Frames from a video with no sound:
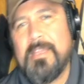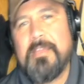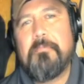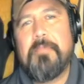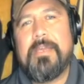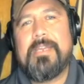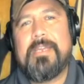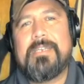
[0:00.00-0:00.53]

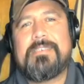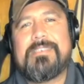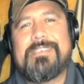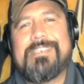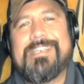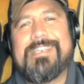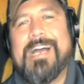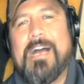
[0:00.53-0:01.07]
biggest
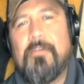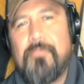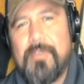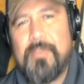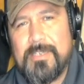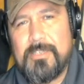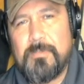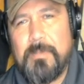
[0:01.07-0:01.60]

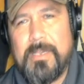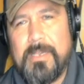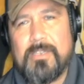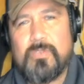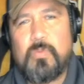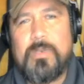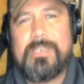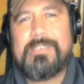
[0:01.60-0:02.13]
confidence
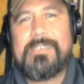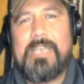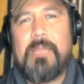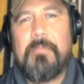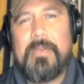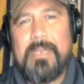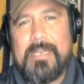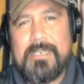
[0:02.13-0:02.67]
because when a
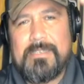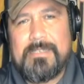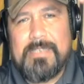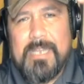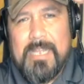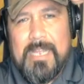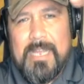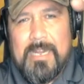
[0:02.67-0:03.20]
salmon gets
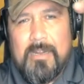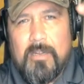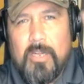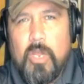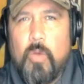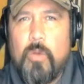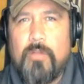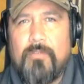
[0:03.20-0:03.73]
in a
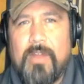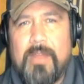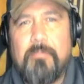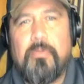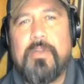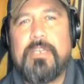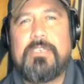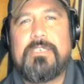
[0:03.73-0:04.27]
lower
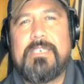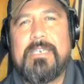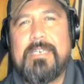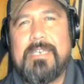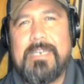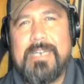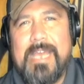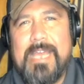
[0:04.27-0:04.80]
vibration
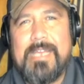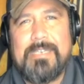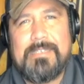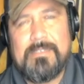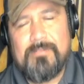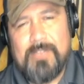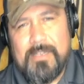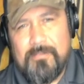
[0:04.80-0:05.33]
and a
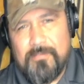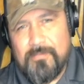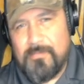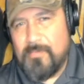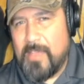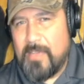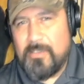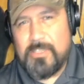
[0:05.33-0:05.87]
negative,
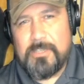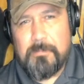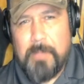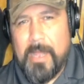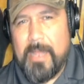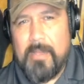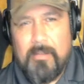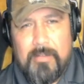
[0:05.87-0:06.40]
they
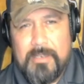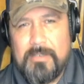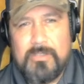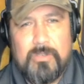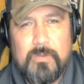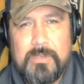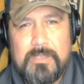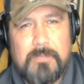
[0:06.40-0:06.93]
spiral
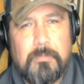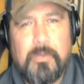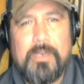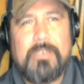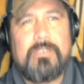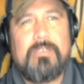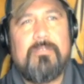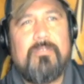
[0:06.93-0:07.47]
into a
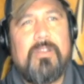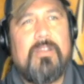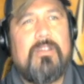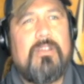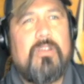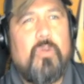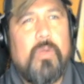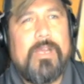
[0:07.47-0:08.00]
depression
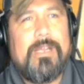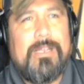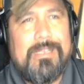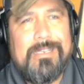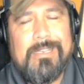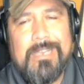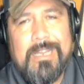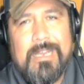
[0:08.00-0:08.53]
very
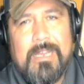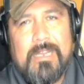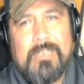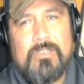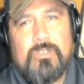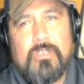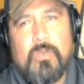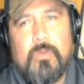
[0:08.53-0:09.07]
quickly.
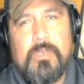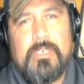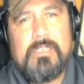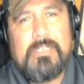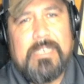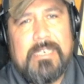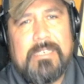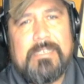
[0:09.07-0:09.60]
So it
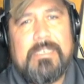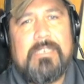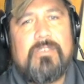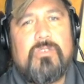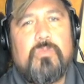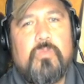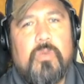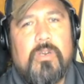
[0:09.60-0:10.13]
is easy
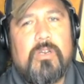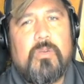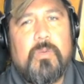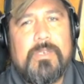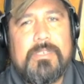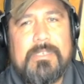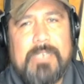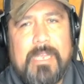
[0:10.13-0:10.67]
to work
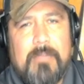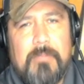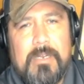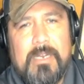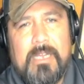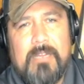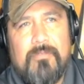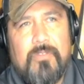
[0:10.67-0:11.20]
with
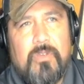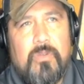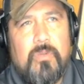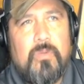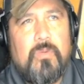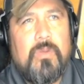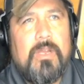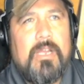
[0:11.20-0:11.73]
salmon if
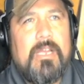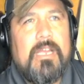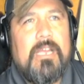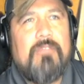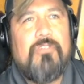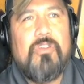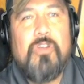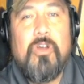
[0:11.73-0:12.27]
you
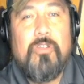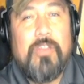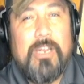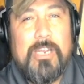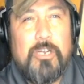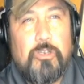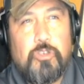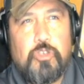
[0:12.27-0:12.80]
know the
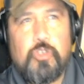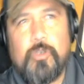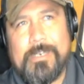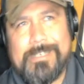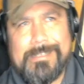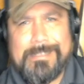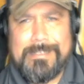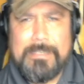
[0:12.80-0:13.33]
little
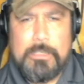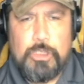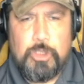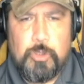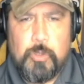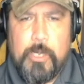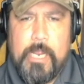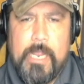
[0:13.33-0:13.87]
tricks to the
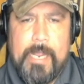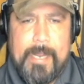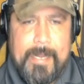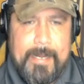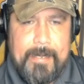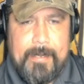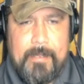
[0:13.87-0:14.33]
trade.